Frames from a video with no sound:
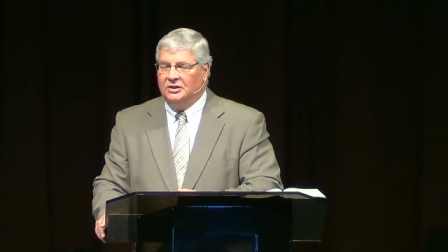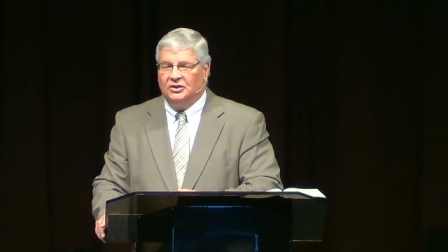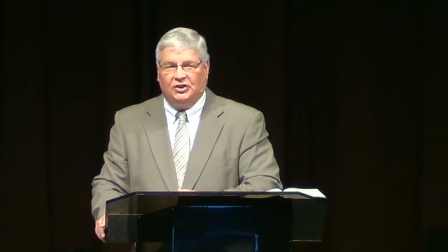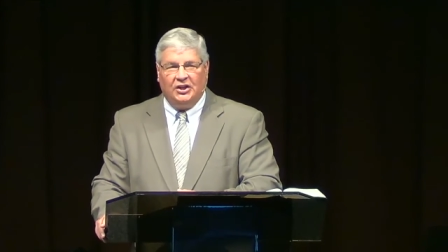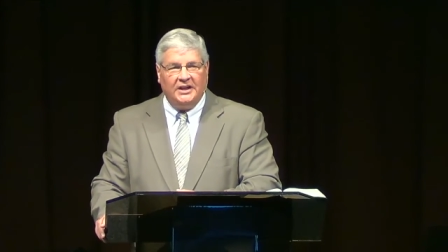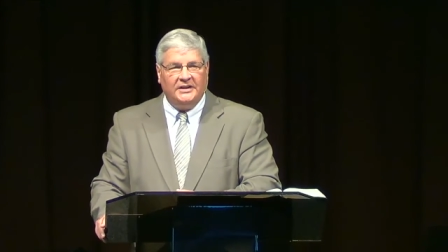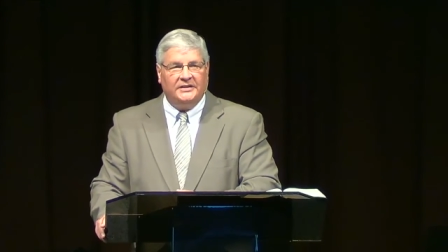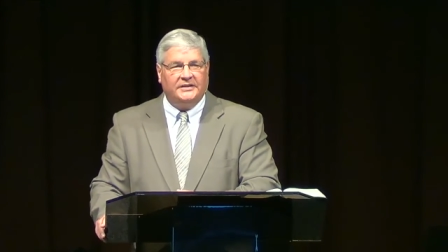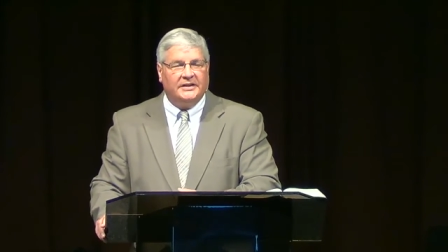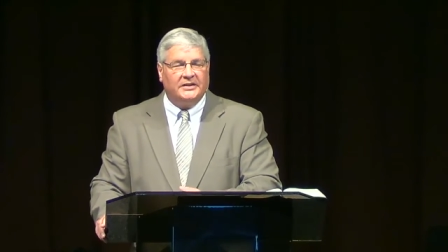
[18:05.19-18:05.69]

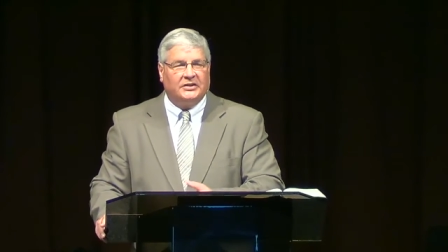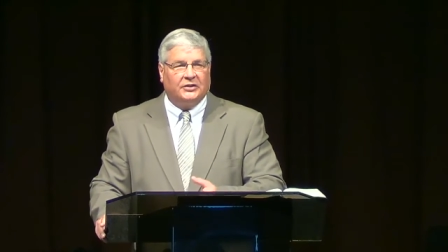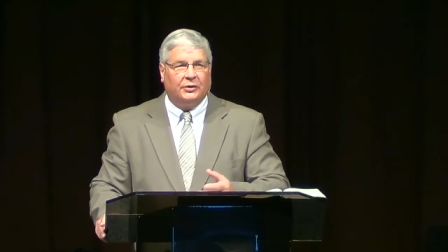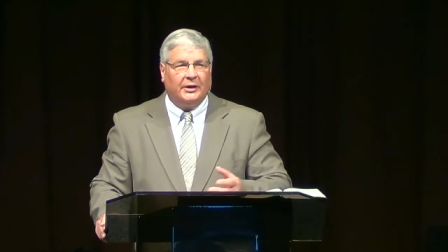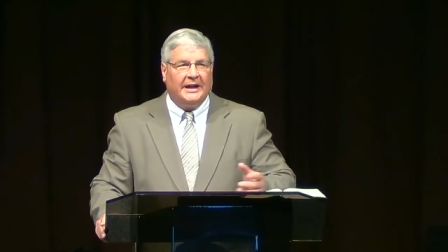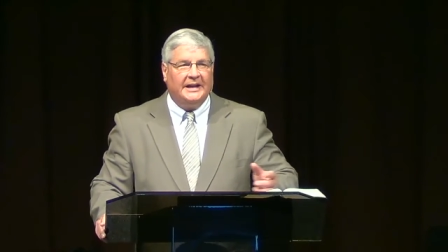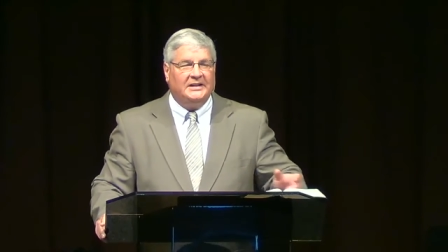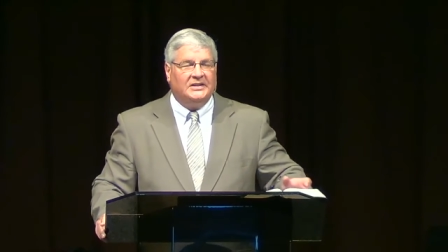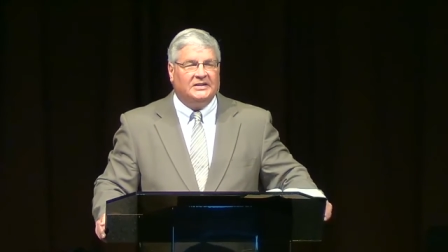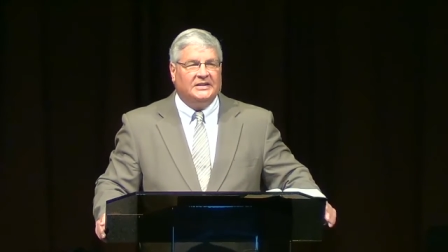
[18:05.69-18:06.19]
Jesus
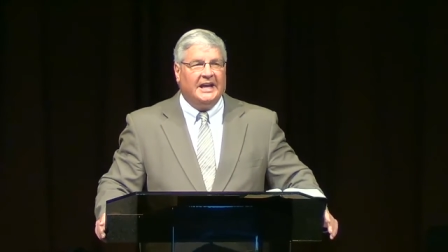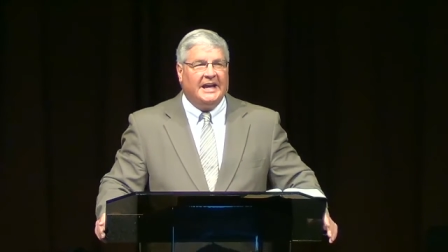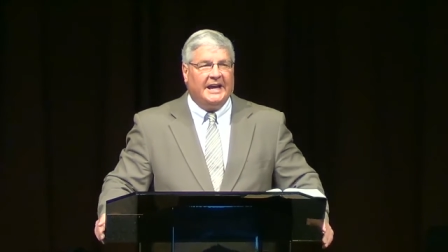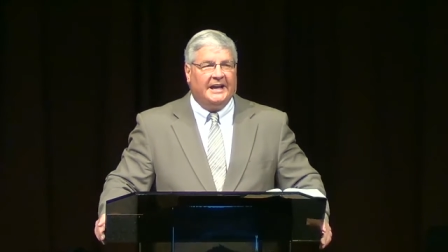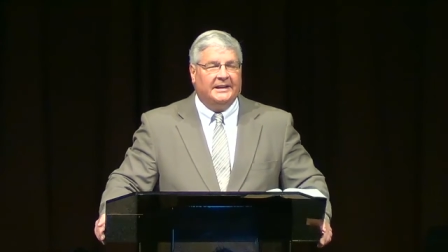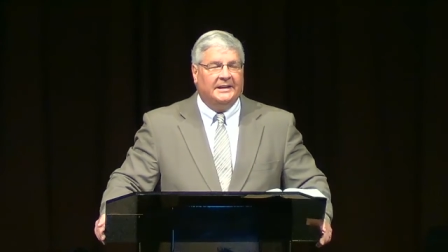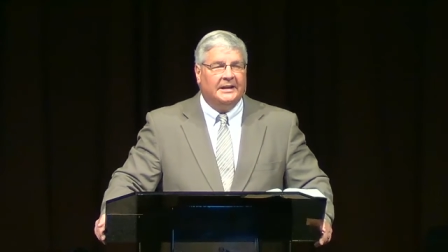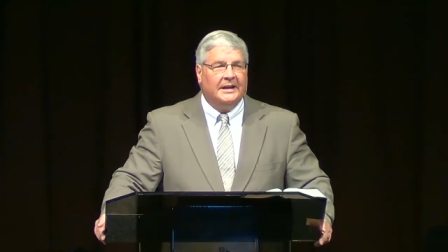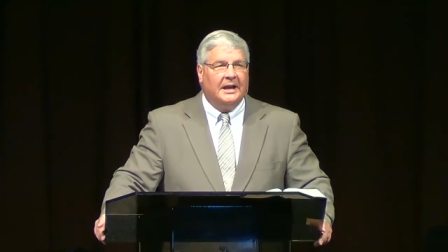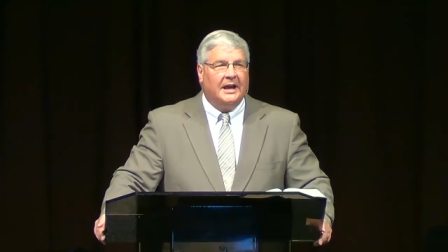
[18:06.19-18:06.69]
Christ
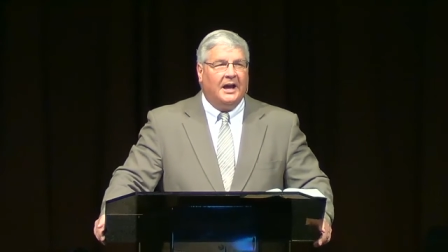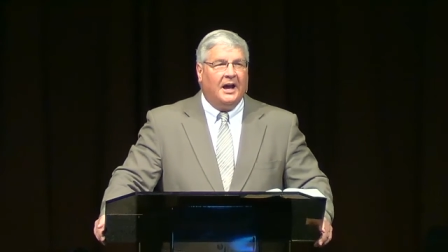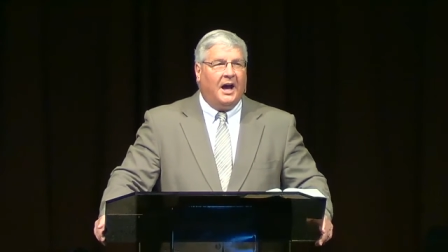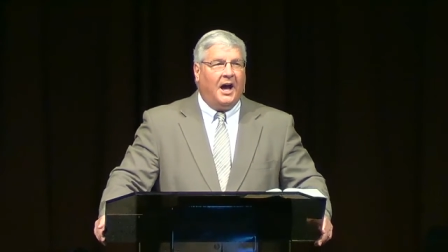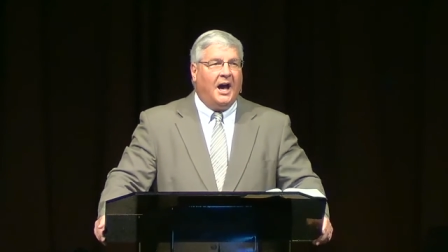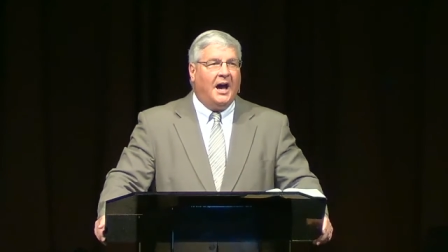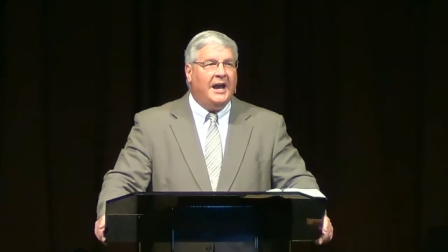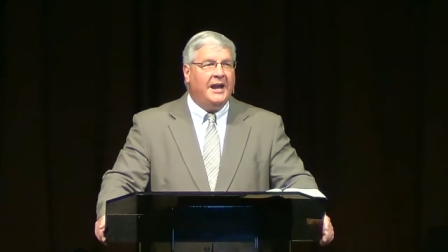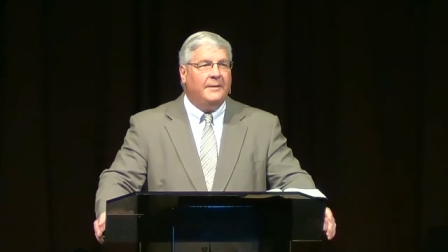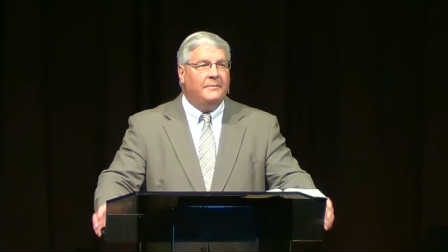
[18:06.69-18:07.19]
said,
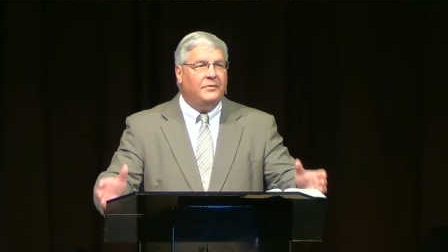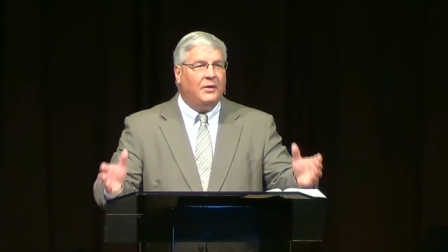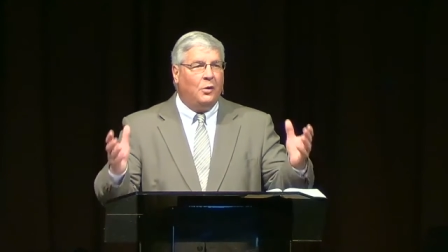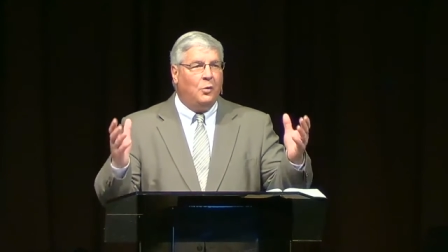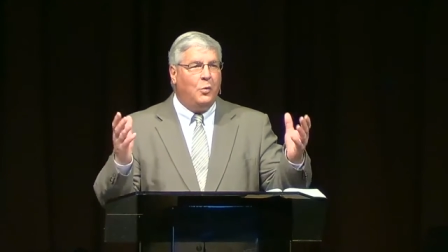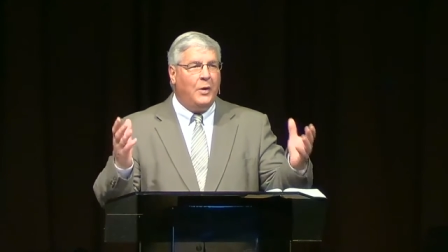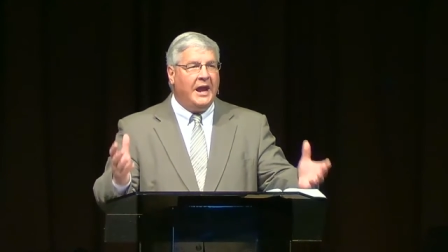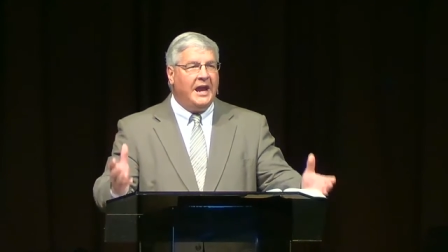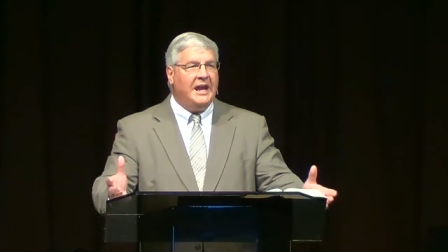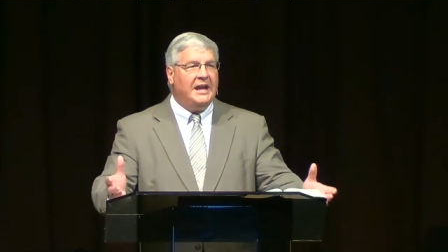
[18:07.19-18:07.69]
I am the
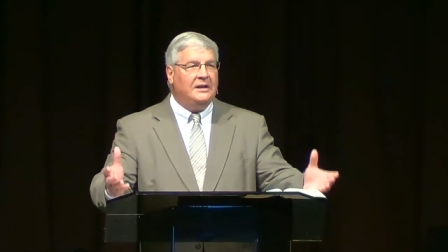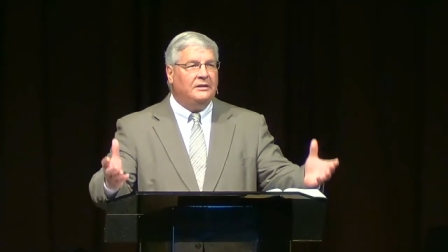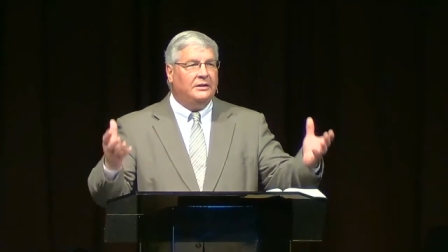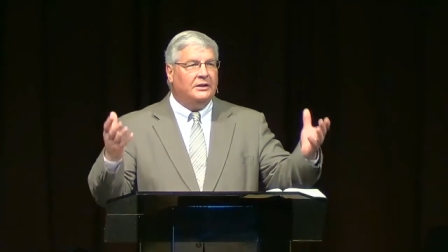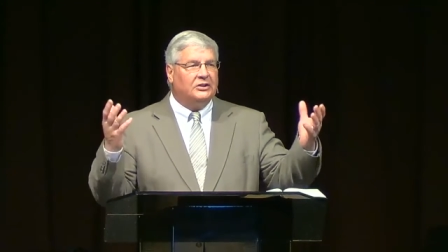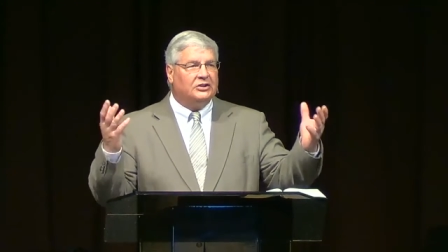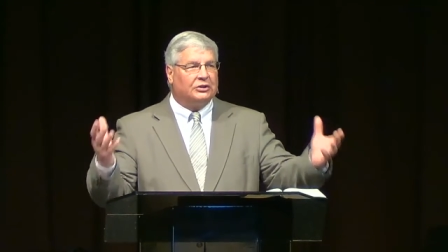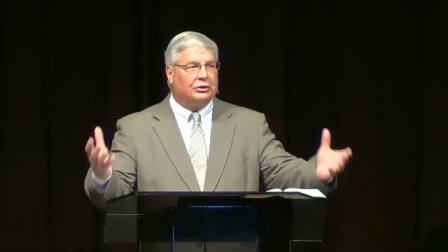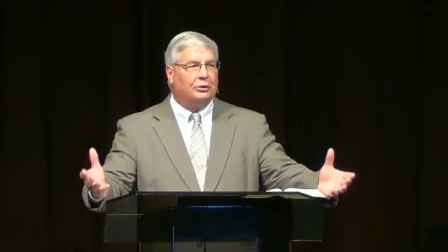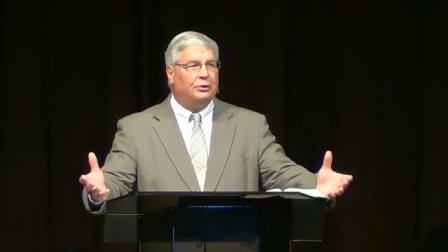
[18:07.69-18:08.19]
way,
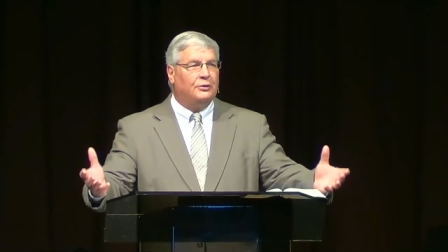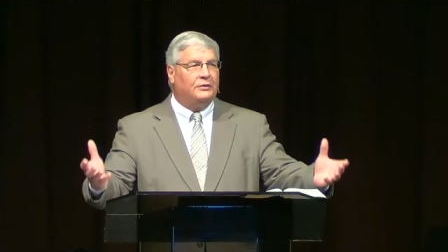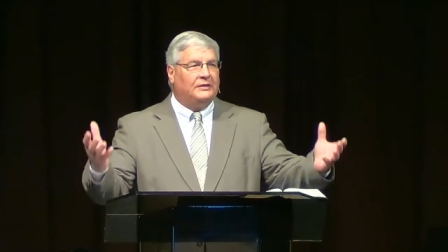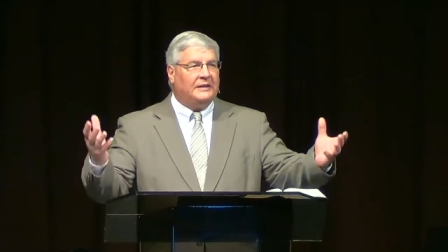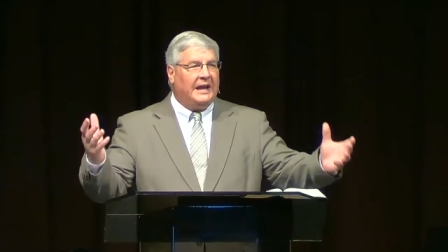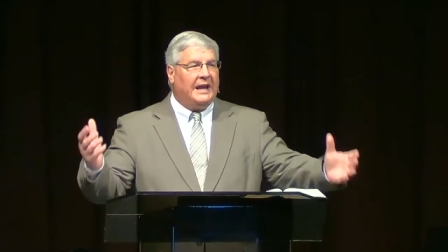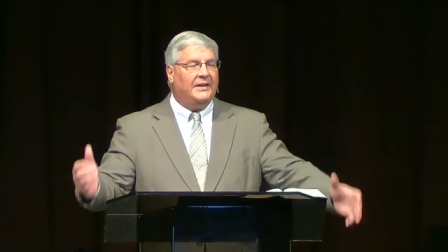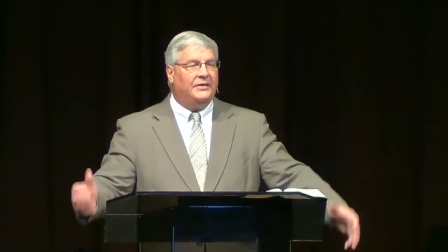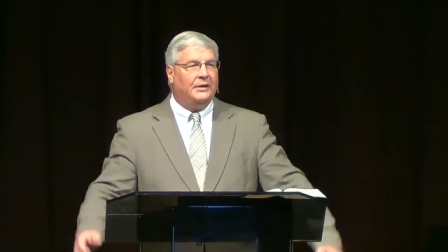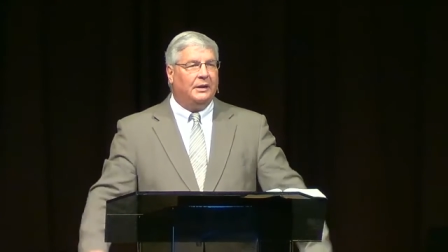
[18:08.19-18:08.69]
the truth,
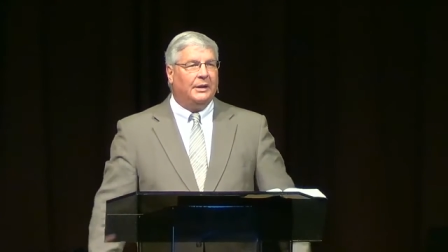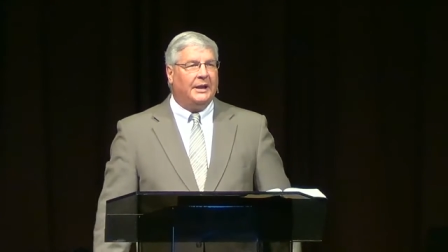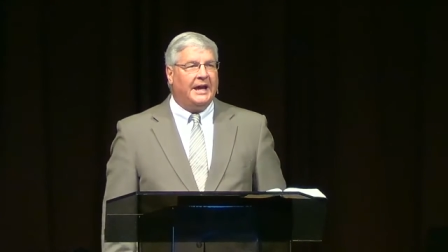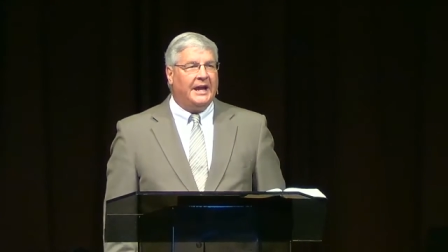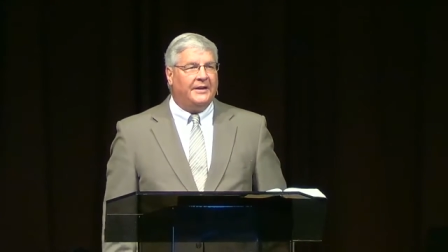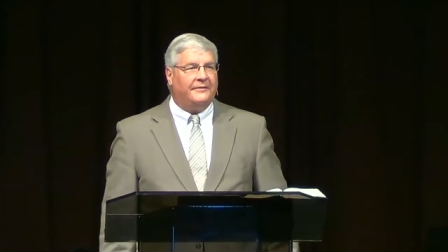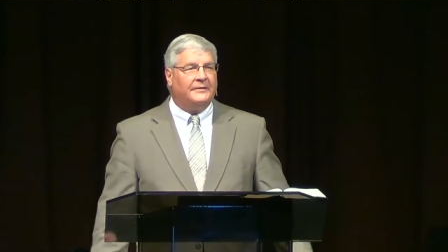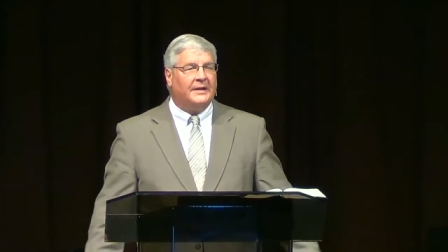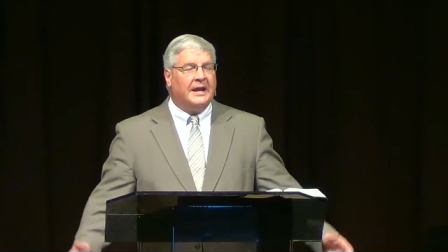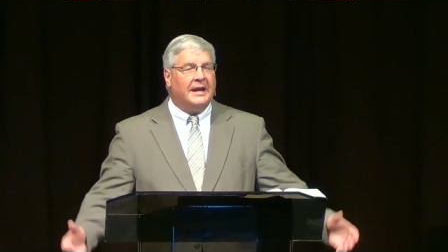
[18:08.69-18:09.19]
and the
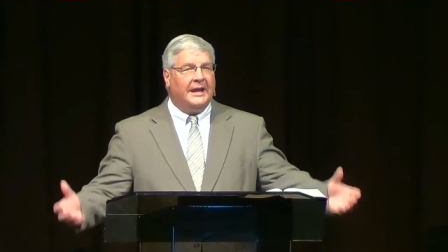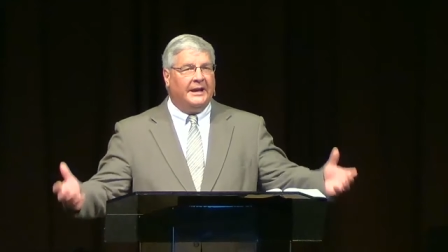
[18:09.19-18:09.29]
life.